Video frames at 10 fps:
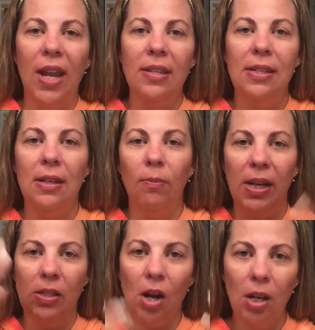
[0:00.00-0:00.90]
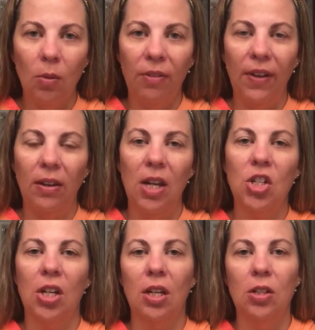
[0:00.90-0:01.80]
waste by starting with
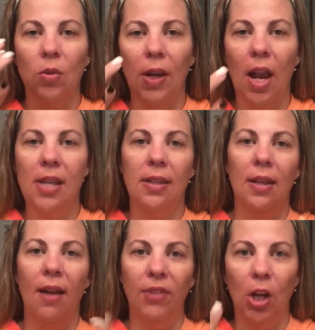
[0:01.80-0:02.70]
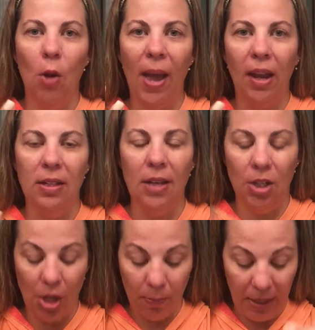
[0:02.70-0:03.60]
foundation, doing eyes, and then having to go back and
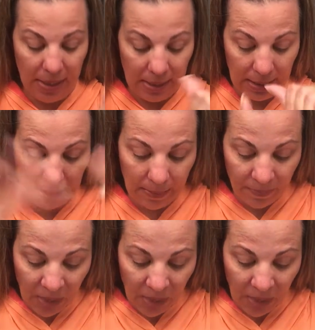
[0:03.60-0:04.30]
touch up places.